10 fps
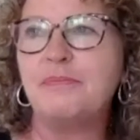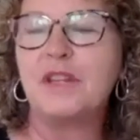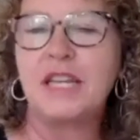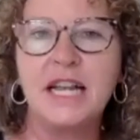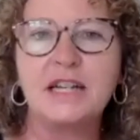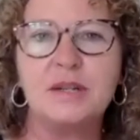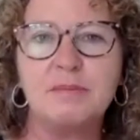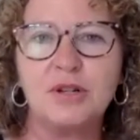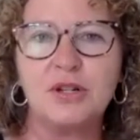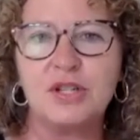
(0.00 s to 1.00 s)
connect in
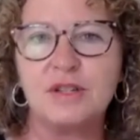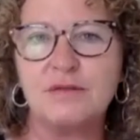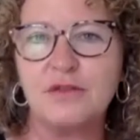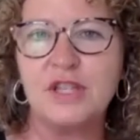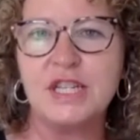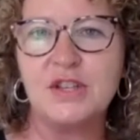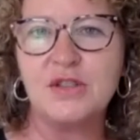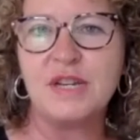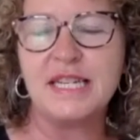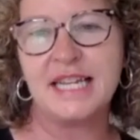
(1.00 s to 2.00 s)
person for these
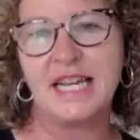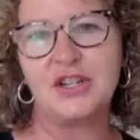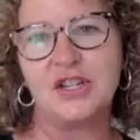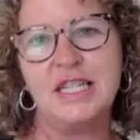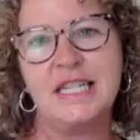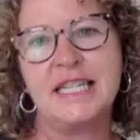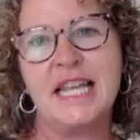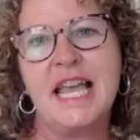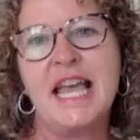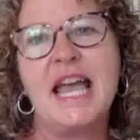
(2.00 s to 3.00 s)
3 sessions.
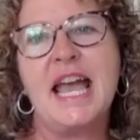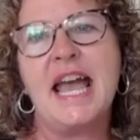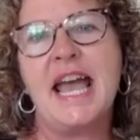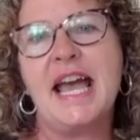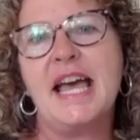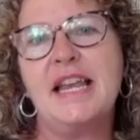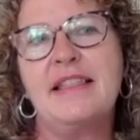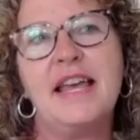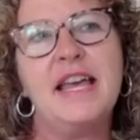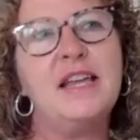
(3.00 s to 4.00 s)
And
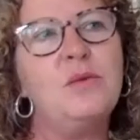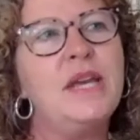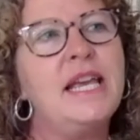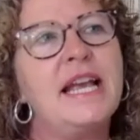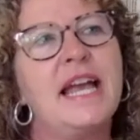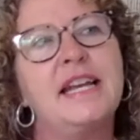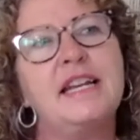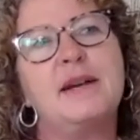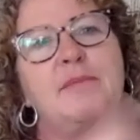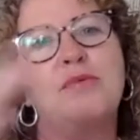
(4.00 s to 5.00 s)
then we ended
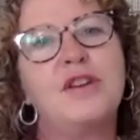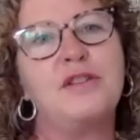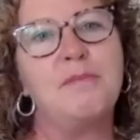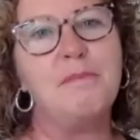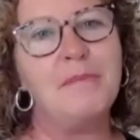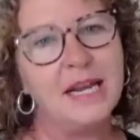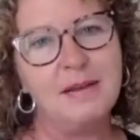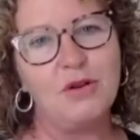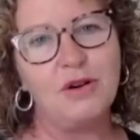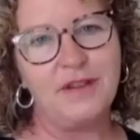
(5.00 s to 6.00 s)
up with many
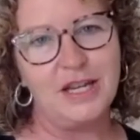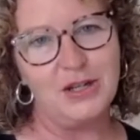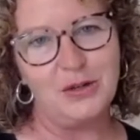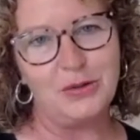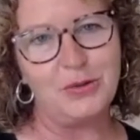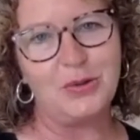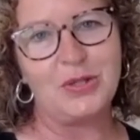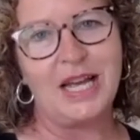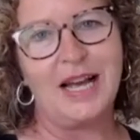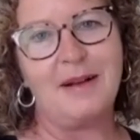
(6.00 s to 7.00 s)
more venues.
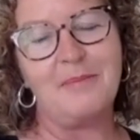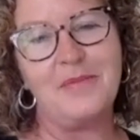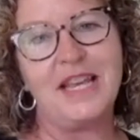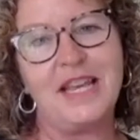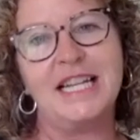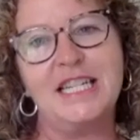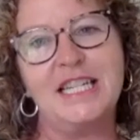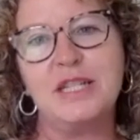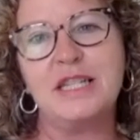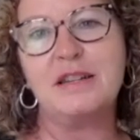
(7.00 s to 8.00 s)
The idea
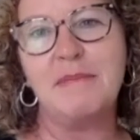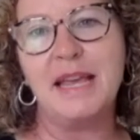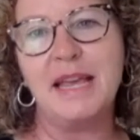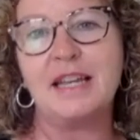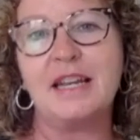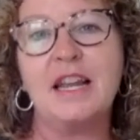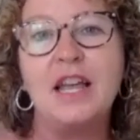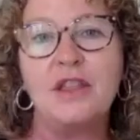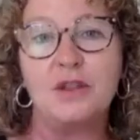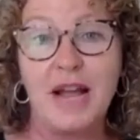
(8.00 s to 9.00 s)
was to make it,
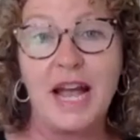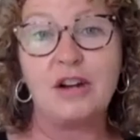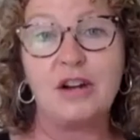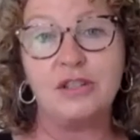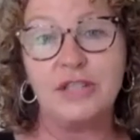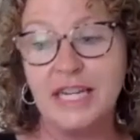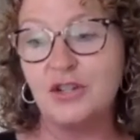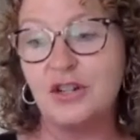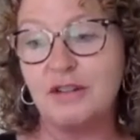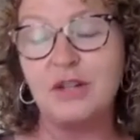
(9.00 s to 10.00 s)
the radical
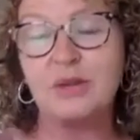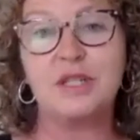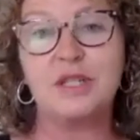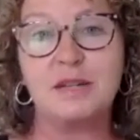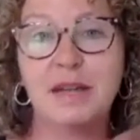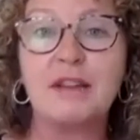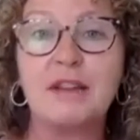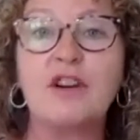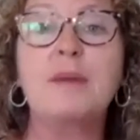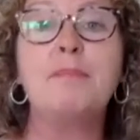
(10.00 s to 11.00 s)
nature of it was to make it
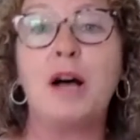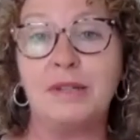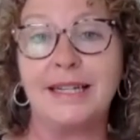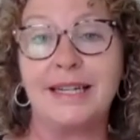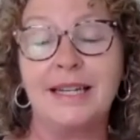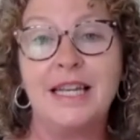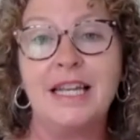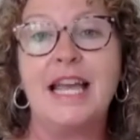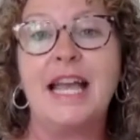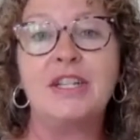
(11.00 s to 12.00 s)
very public
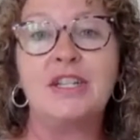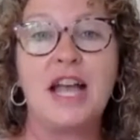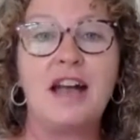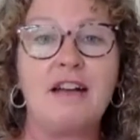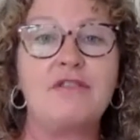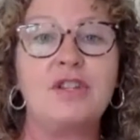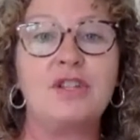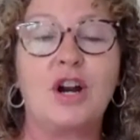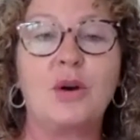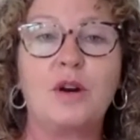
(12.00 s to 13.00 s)
and to have this
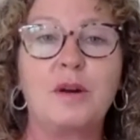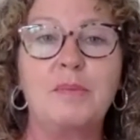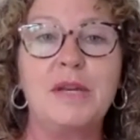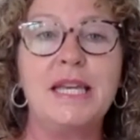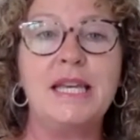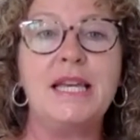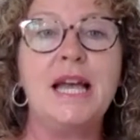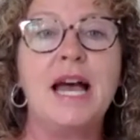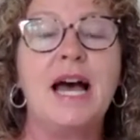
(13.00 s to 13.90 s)
artwork be